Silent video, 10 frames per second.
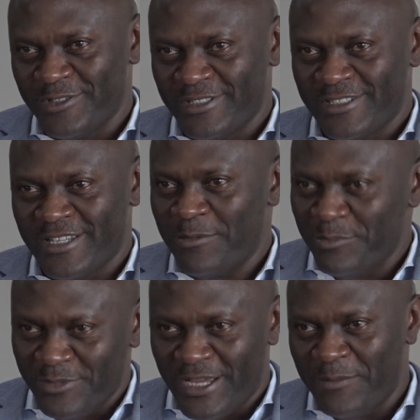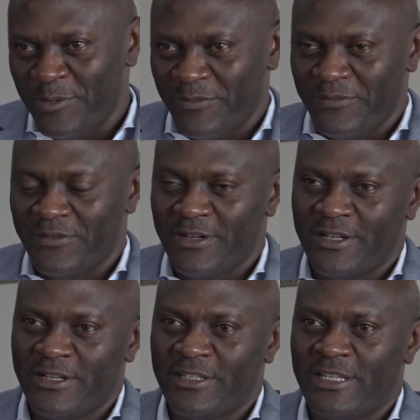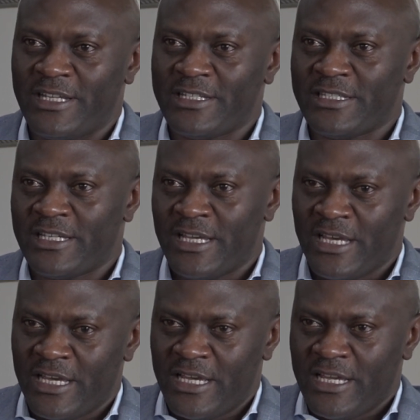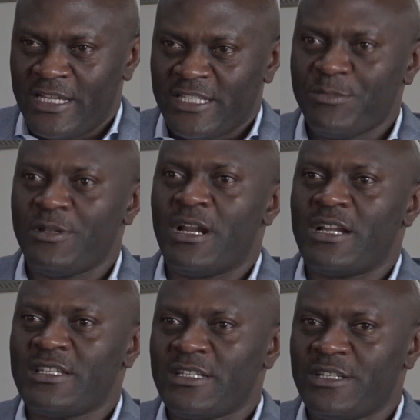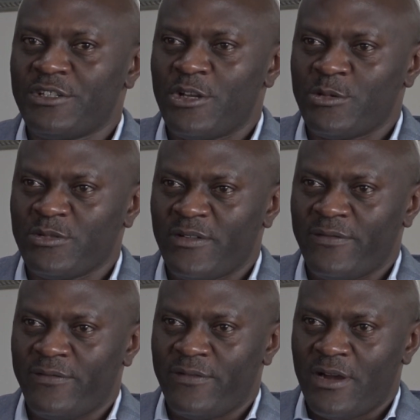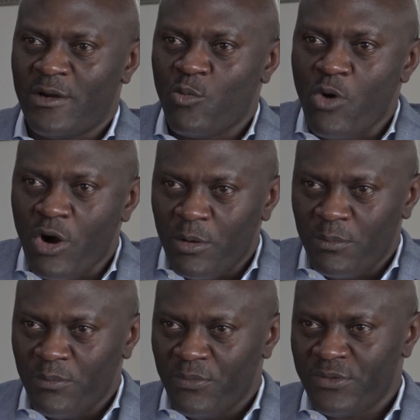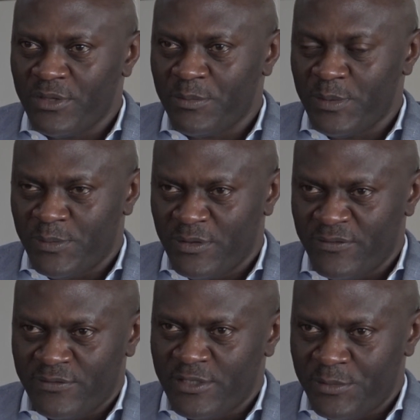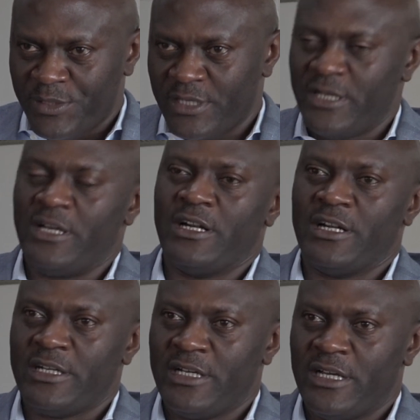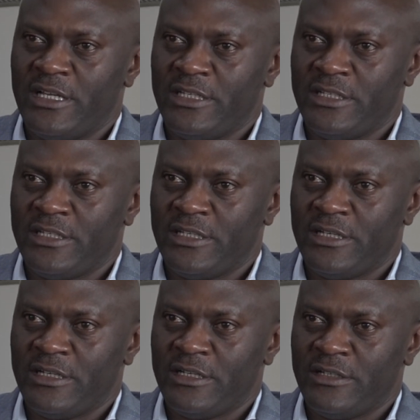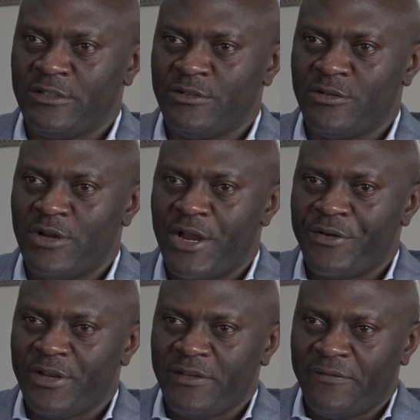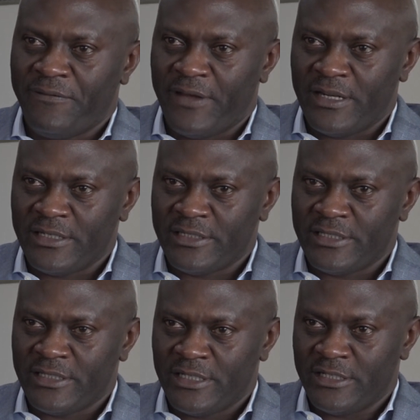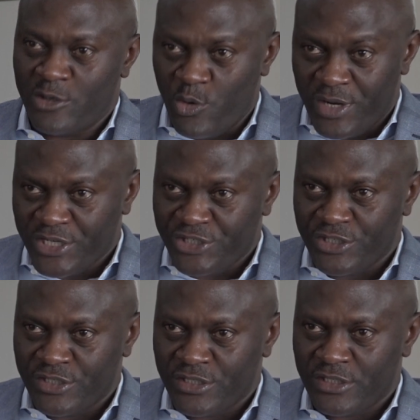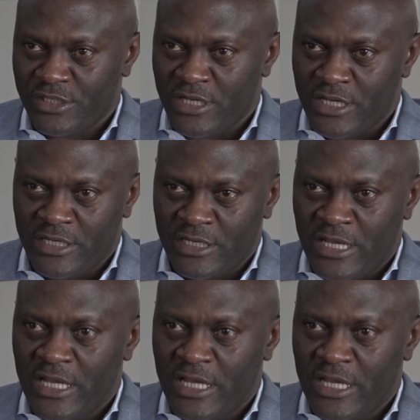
same type of taste. Similarity in terms of how warm the people of Jamaica are. And, I really felt the connection. And